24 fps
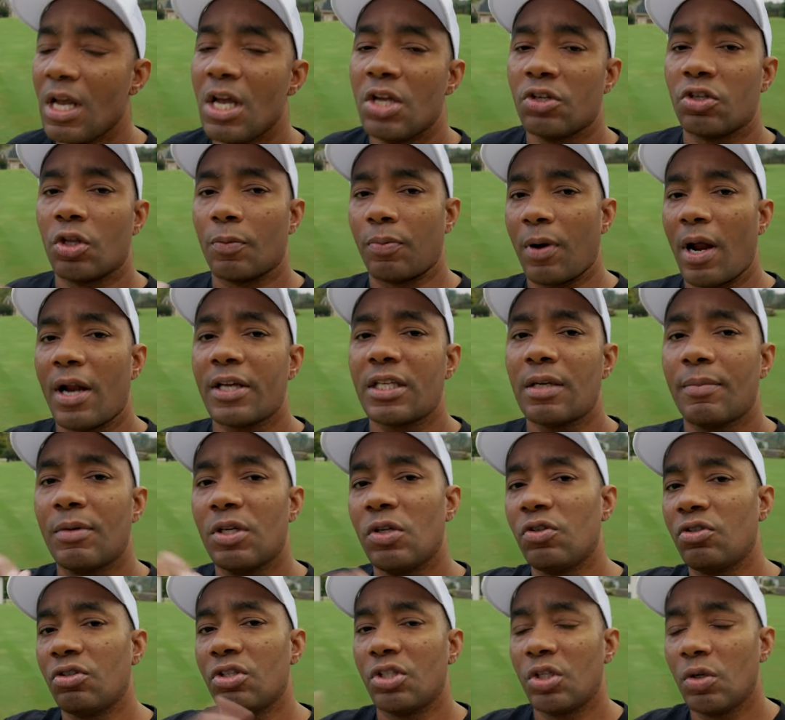So the products I've been
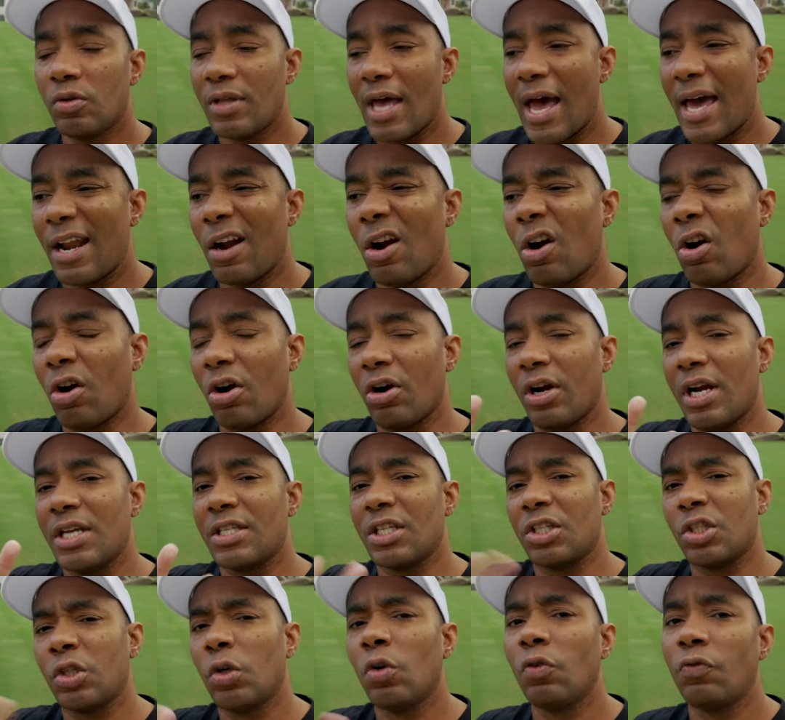using to do that are, it's
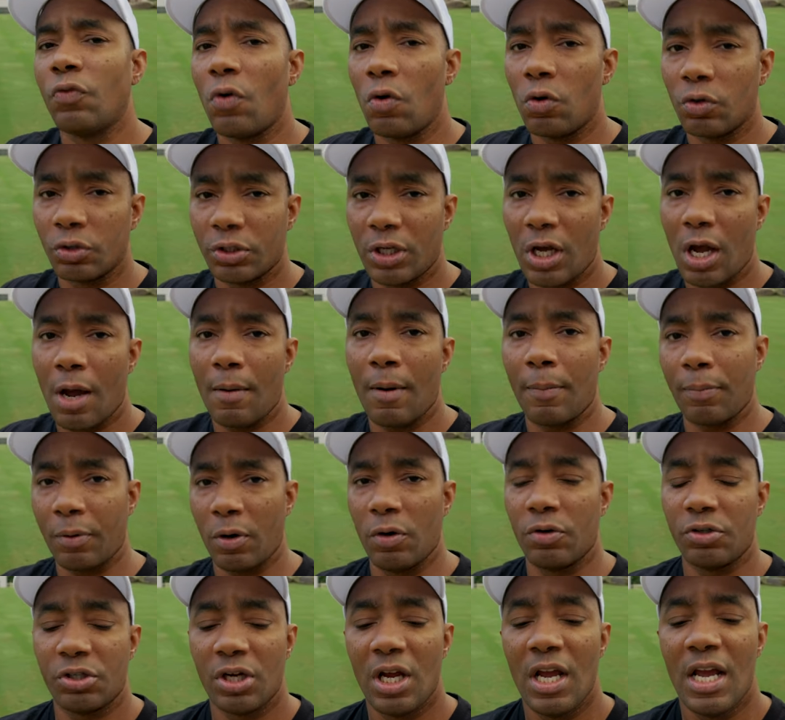a twofold um,
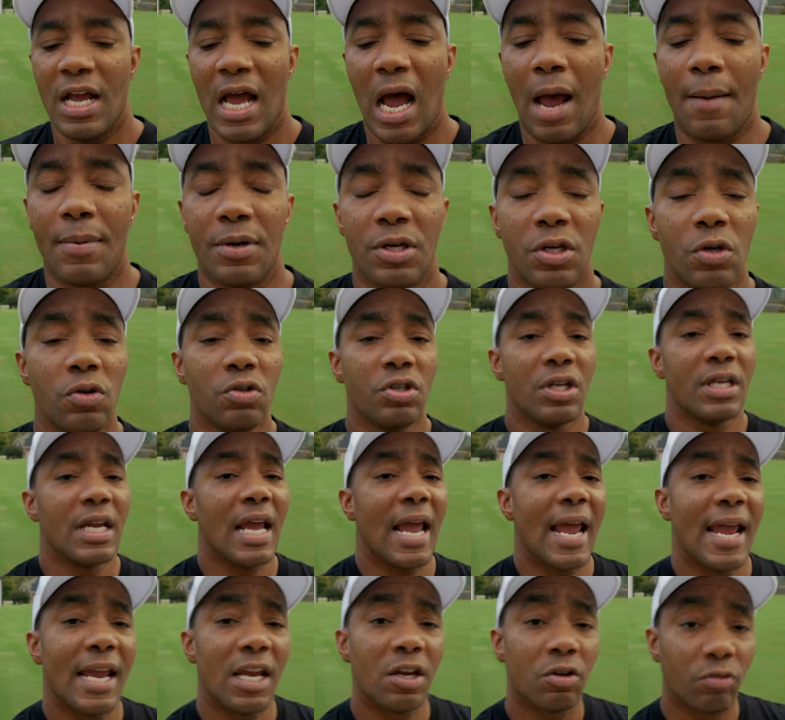approach. I've been
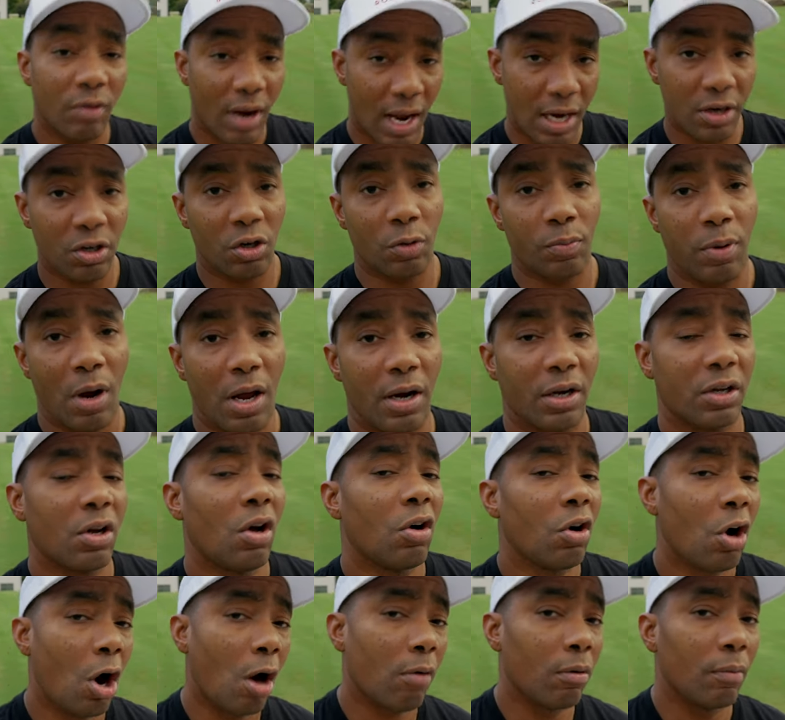using a granular product
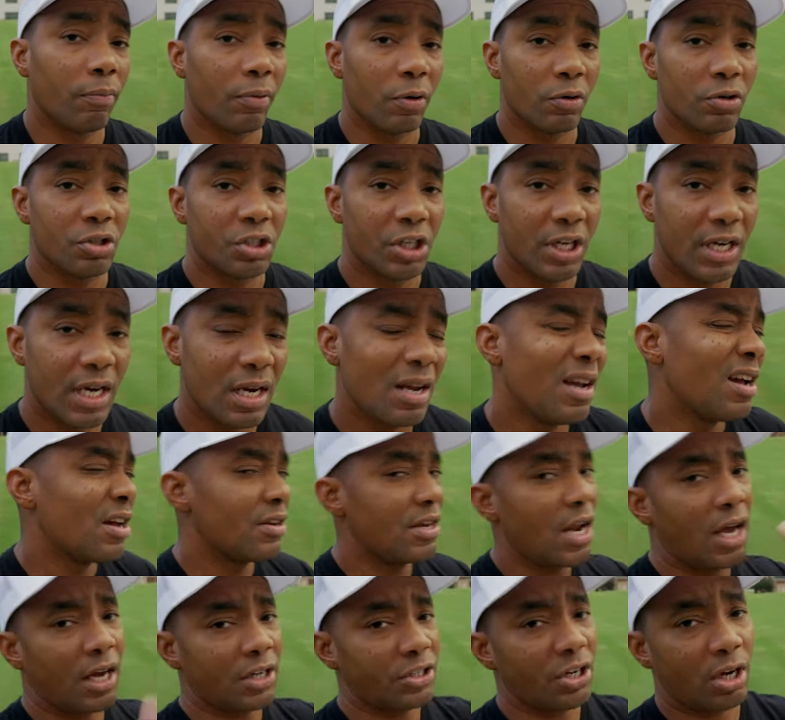called Carbon Pro G. I'm
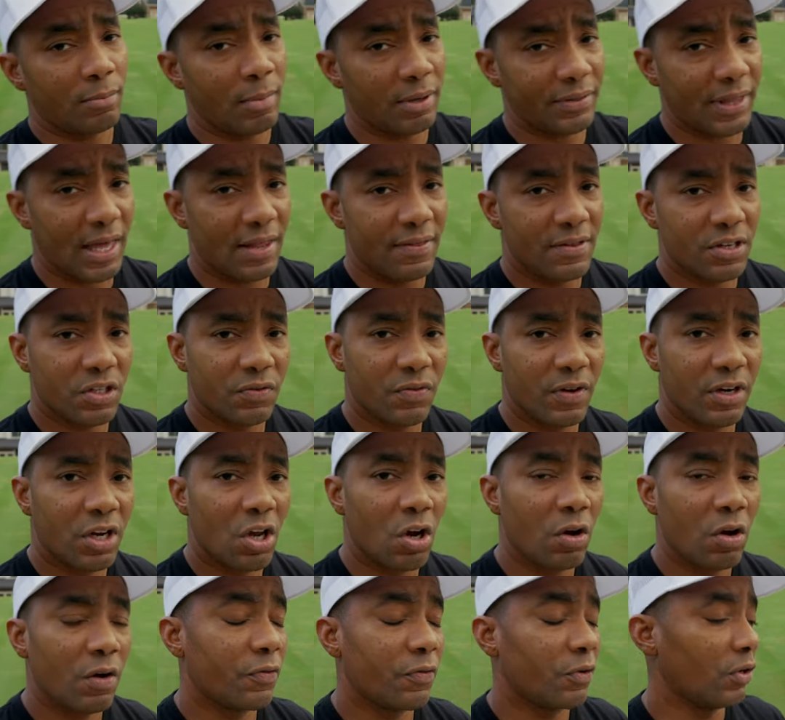not gonna talk about that in this
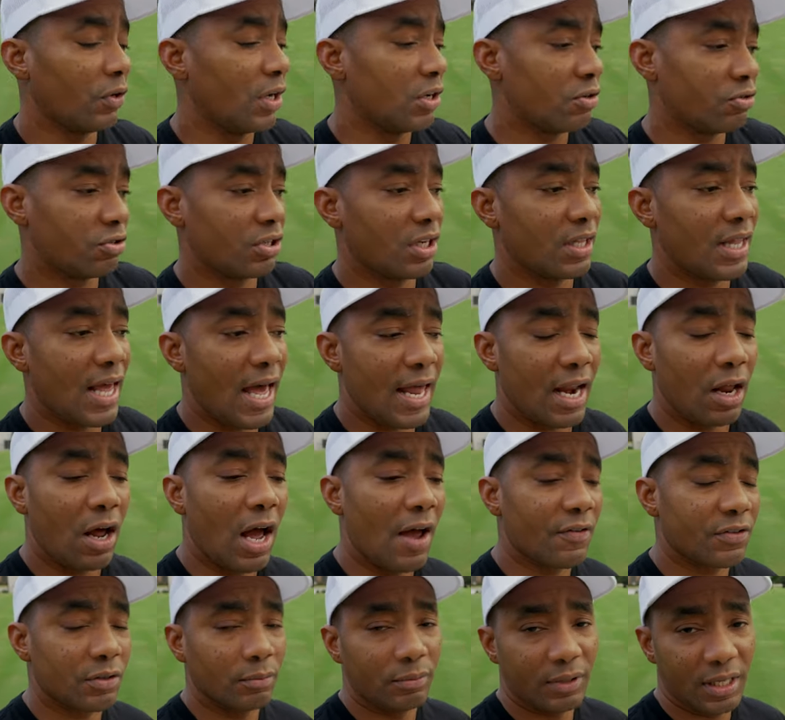video. If you're interested in that, I'll
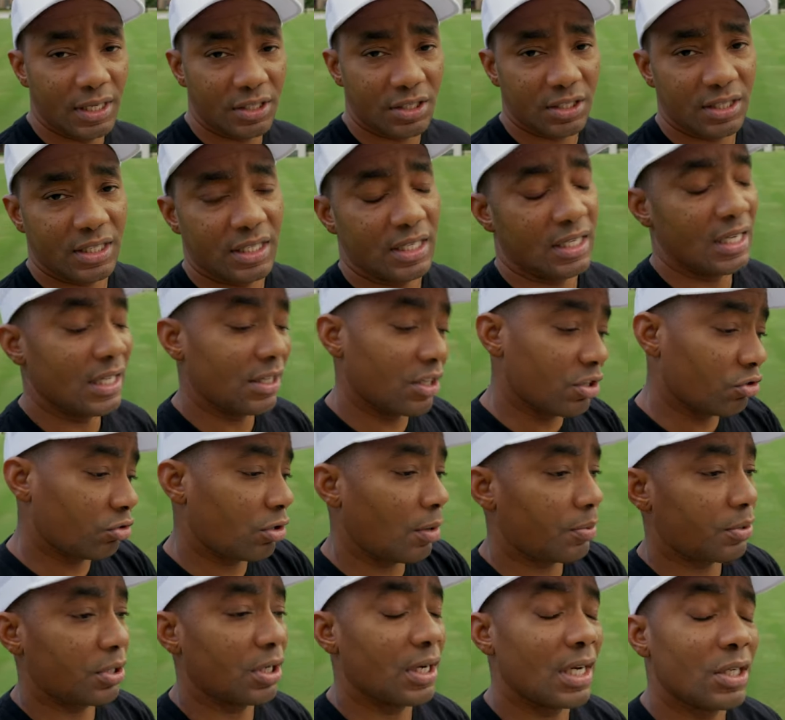have some links the, in the
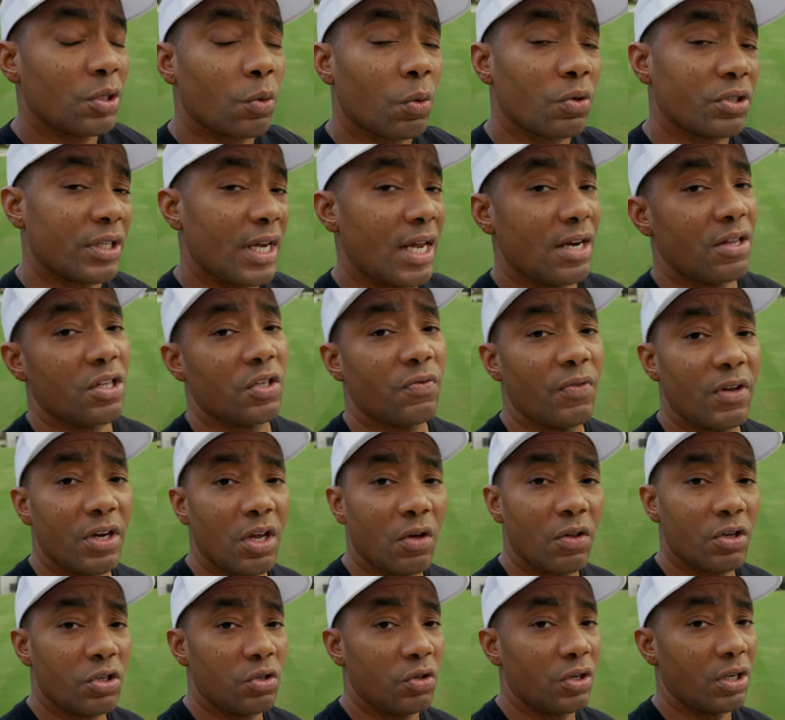description and towards the end of this video
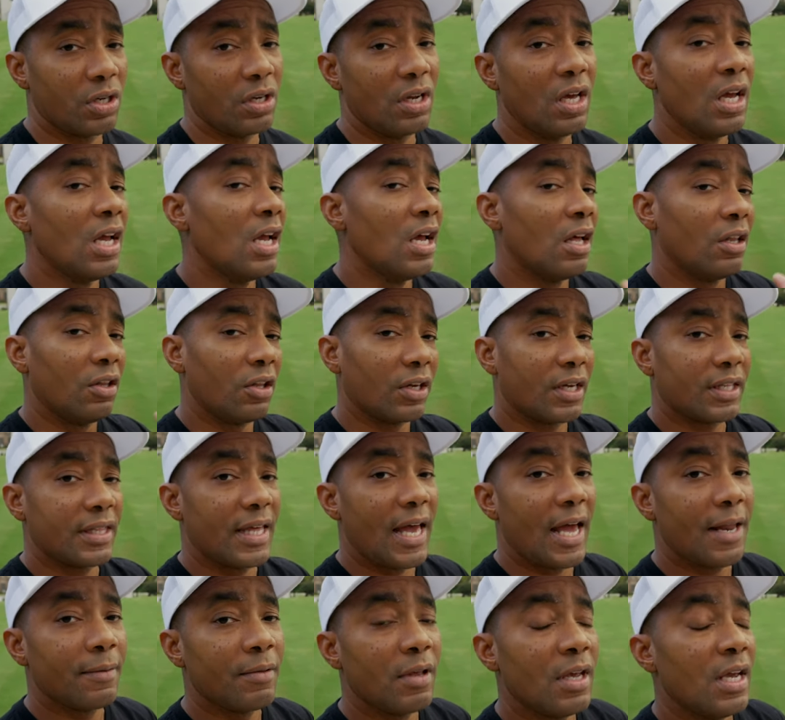that you can look at
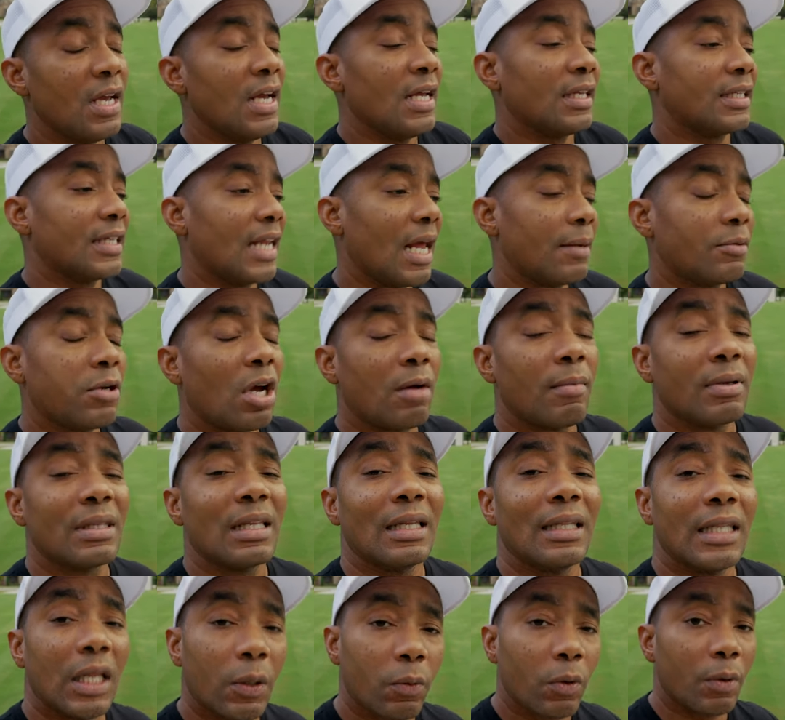that. Today I'm talking about
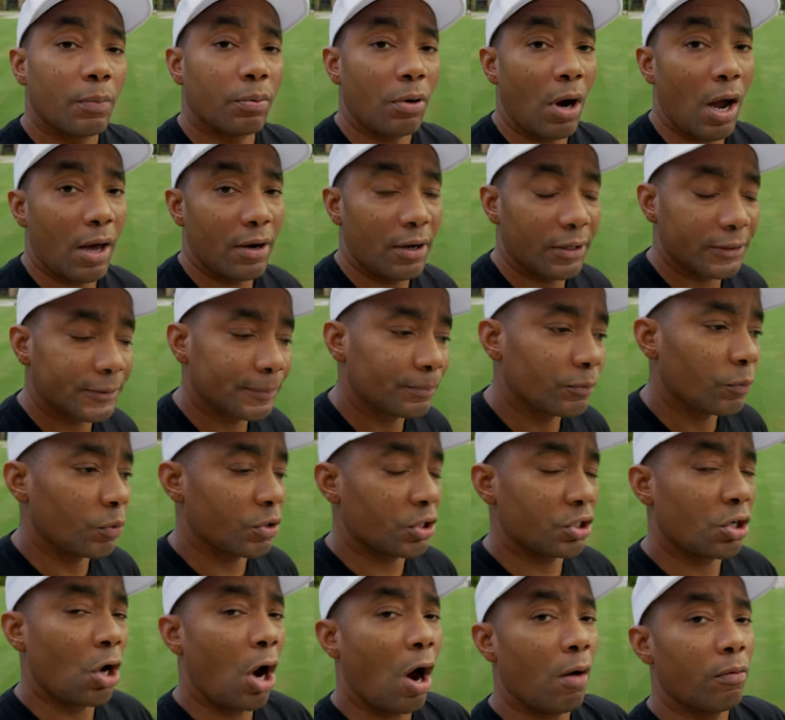the liquid product, which
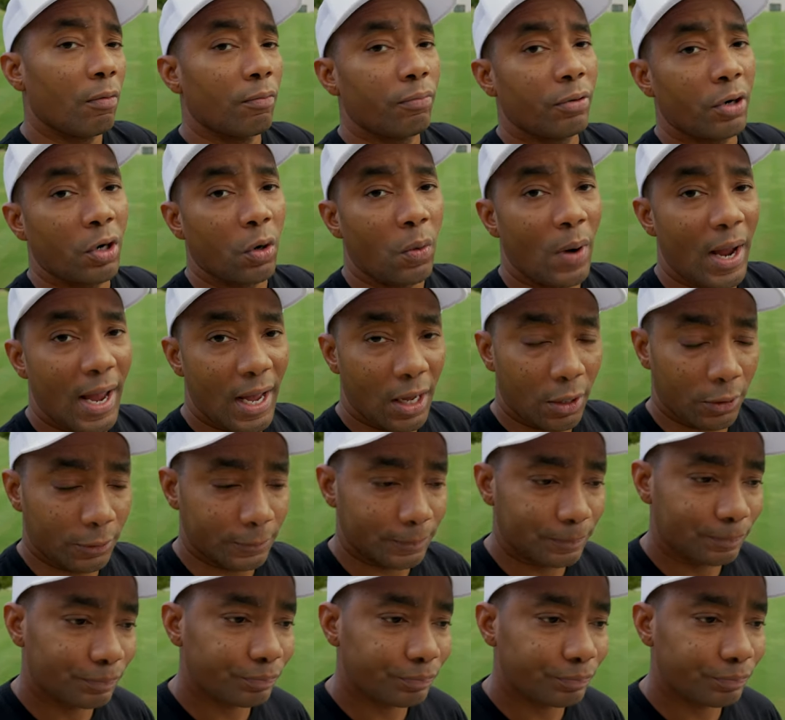is Carbon Pro L.